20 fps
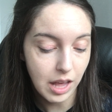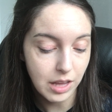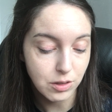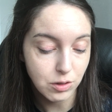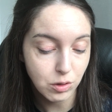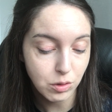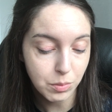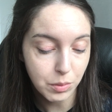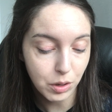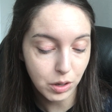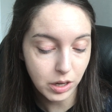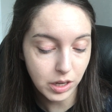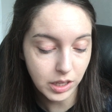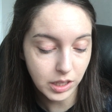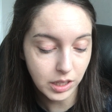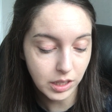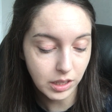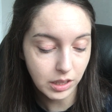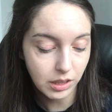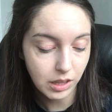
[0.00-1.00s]

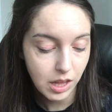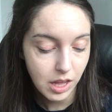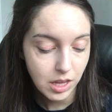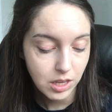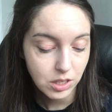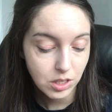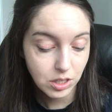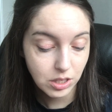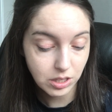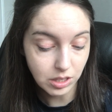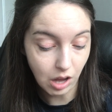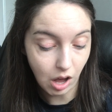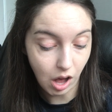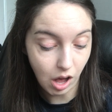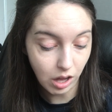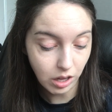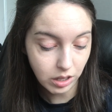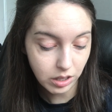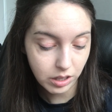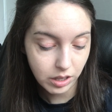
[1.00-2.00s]
Azumarill,
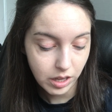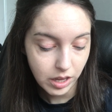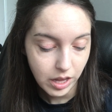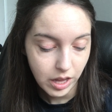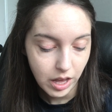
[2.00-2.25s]
Sawk,